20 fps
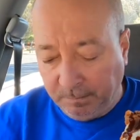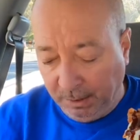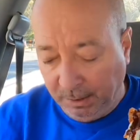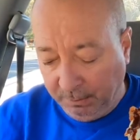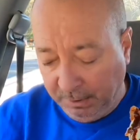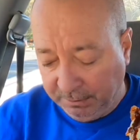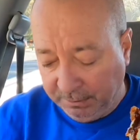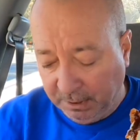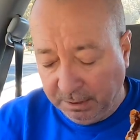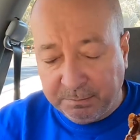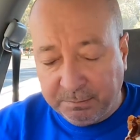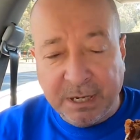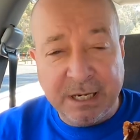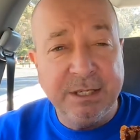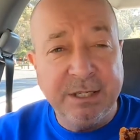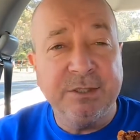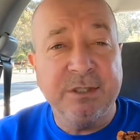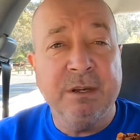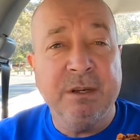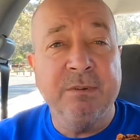whether I
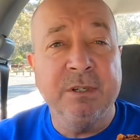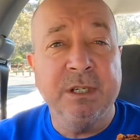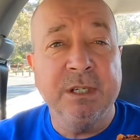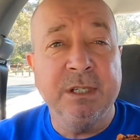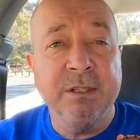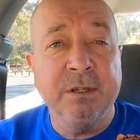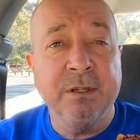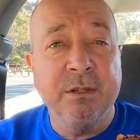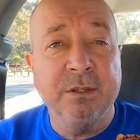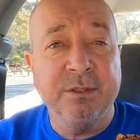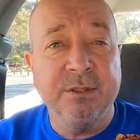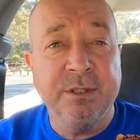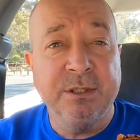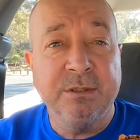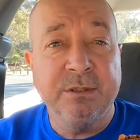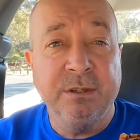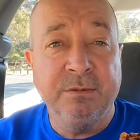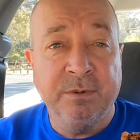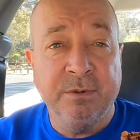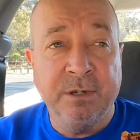pay
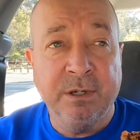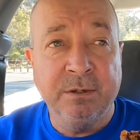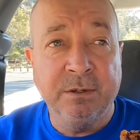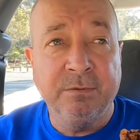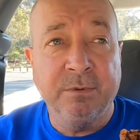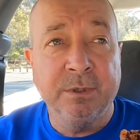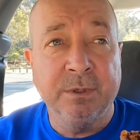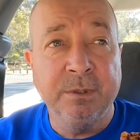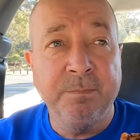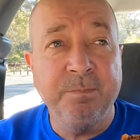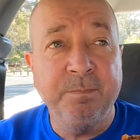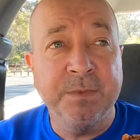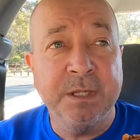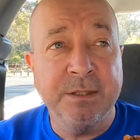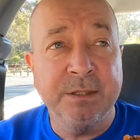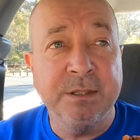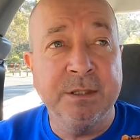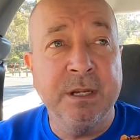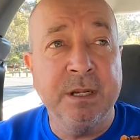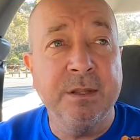$17.65 for it,
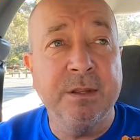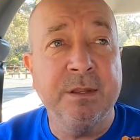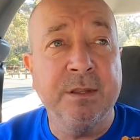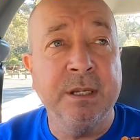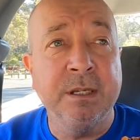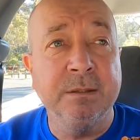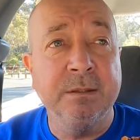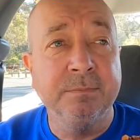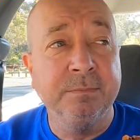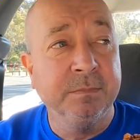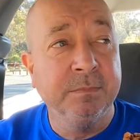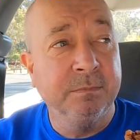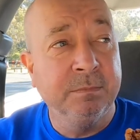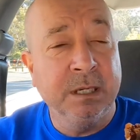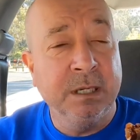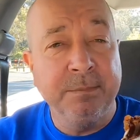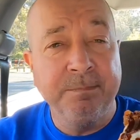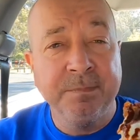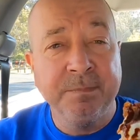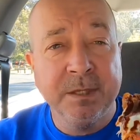that's another thing.
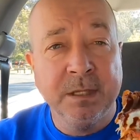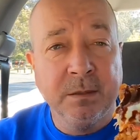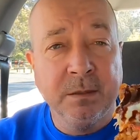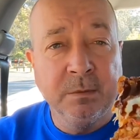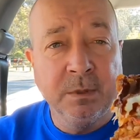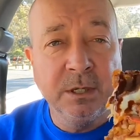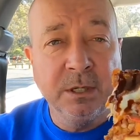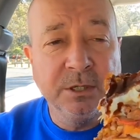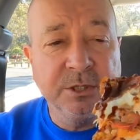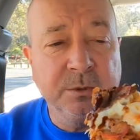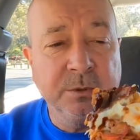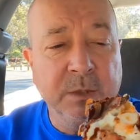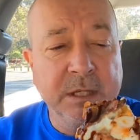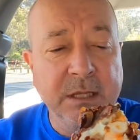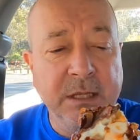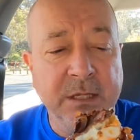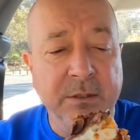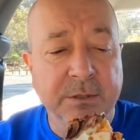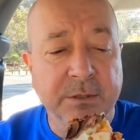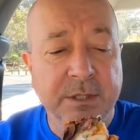But we got a sweet
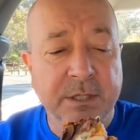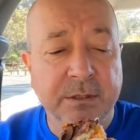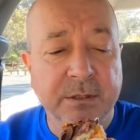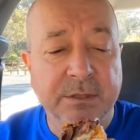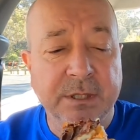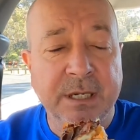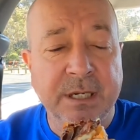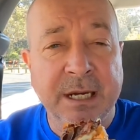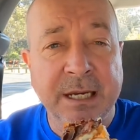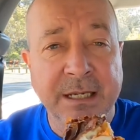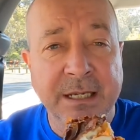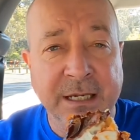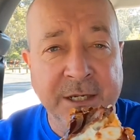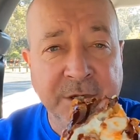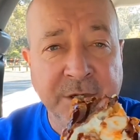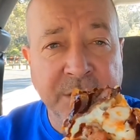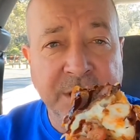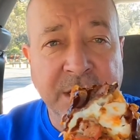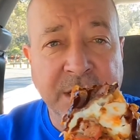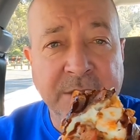little deal today,
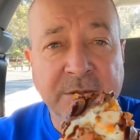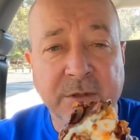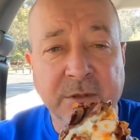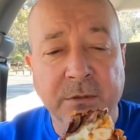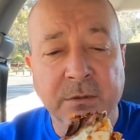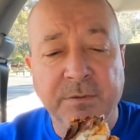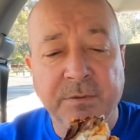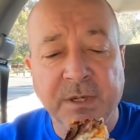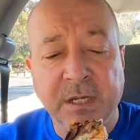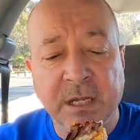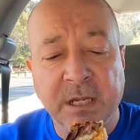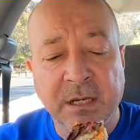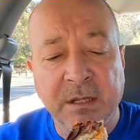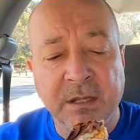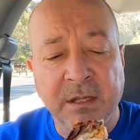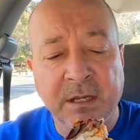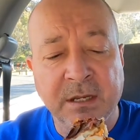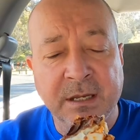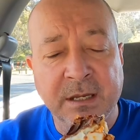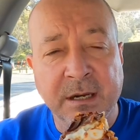and you can too if you get in
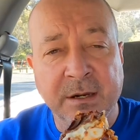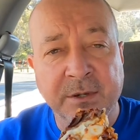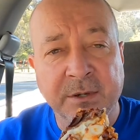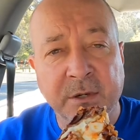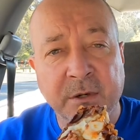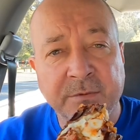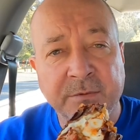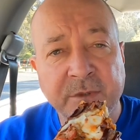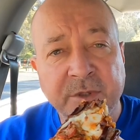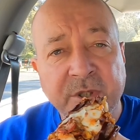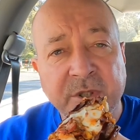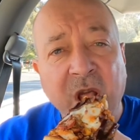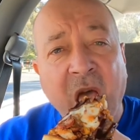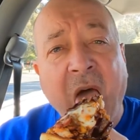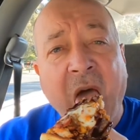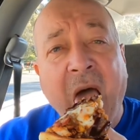there and go on the offers.